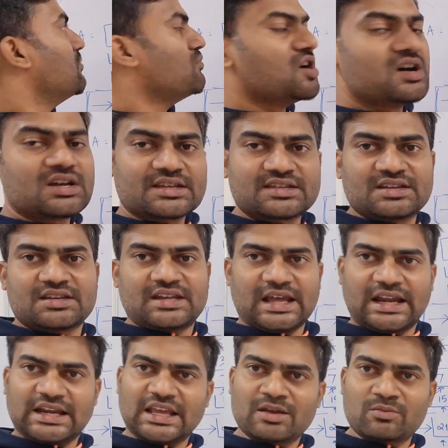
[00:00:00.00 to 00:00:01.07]
merge
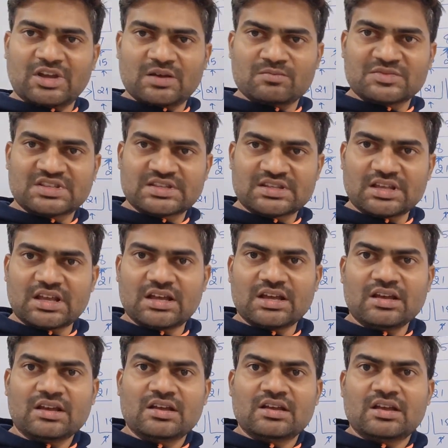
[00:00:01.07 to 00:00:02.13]
technique becomes
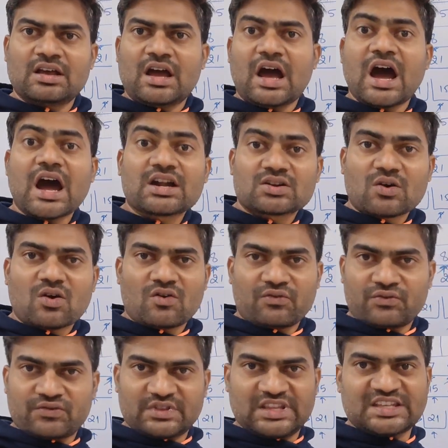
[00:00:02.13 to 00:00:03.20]
a heart of
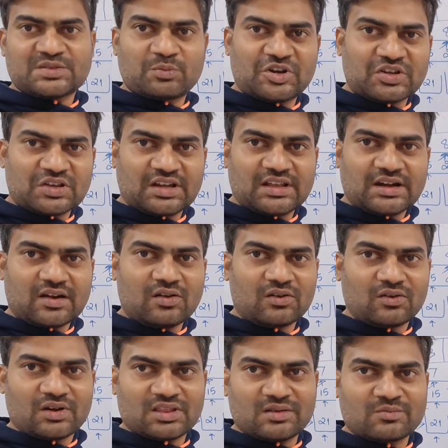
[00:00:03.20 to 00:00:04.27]
this particular
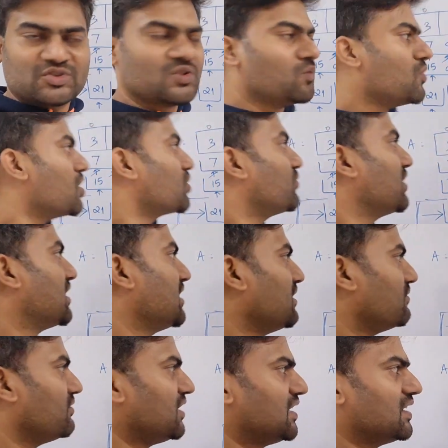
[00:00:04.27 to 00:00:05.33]
algorithm. So what we
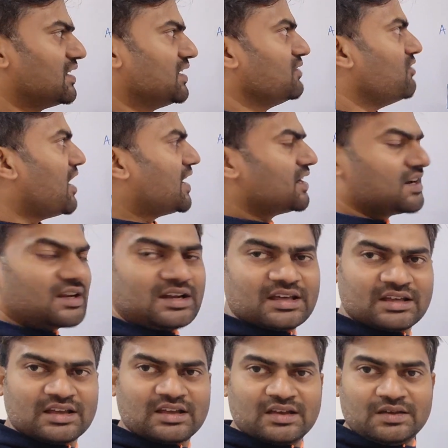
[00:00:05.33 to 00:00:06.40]
did, we divided
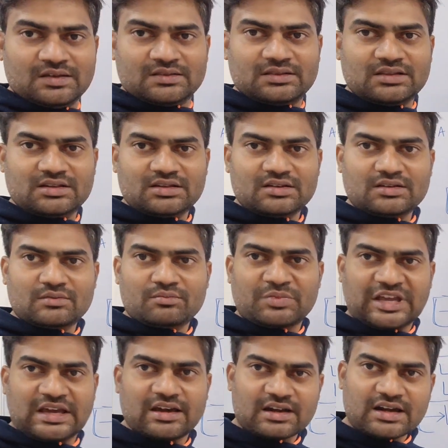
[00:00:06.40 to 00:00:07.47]
the
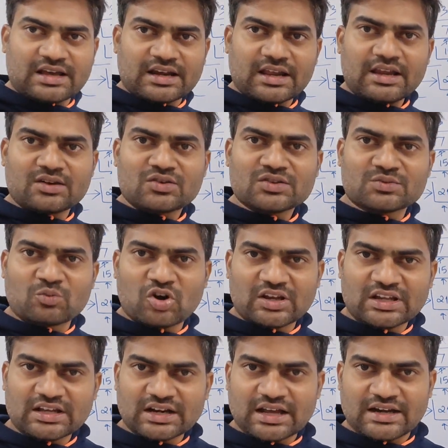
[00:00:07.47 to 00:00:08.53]
bigger array into
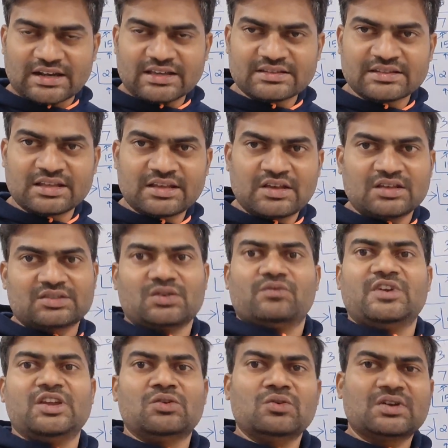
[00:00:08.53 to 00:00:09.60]
smaller arrays. So
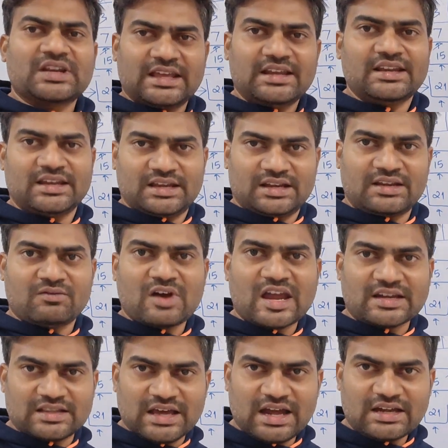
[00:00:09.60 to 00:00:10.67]
we don't really
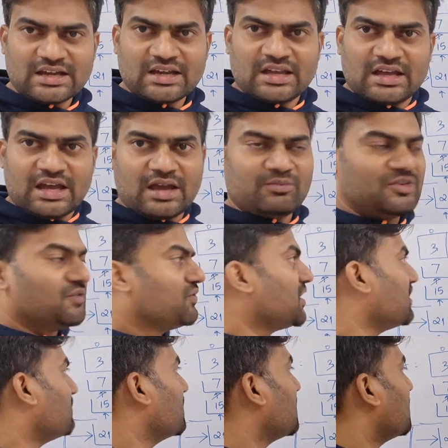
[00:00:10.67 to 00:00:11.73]
divide that. I mean,
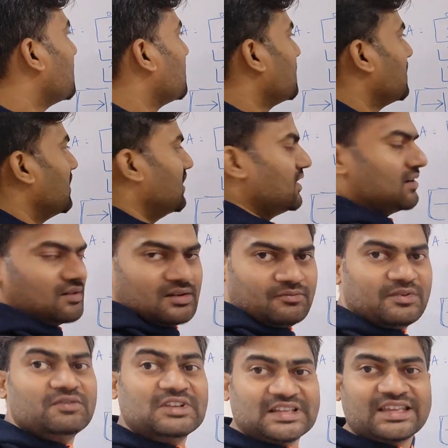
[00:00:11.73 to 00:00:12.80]

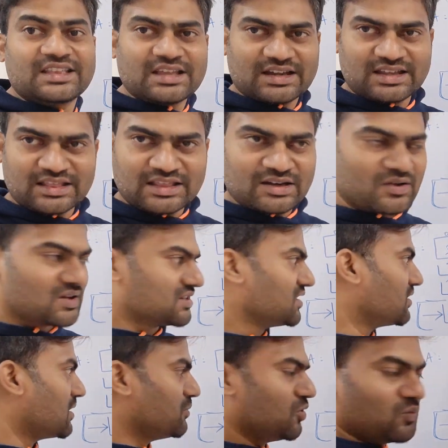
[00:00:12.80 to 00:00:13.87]
we will see that in the
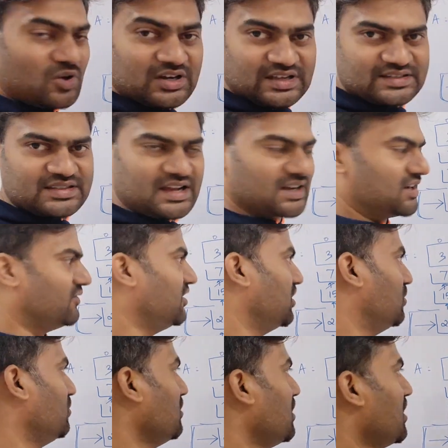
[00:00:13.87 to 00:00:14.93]
logic and what exactly we
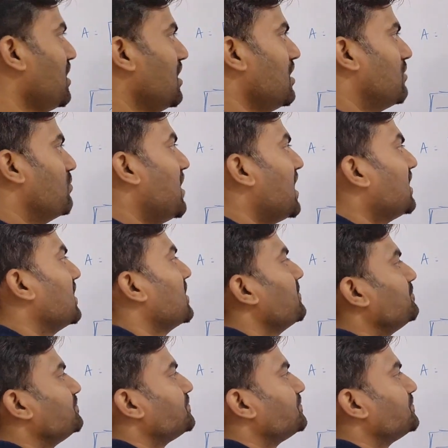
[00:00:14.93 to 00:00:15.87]
do, but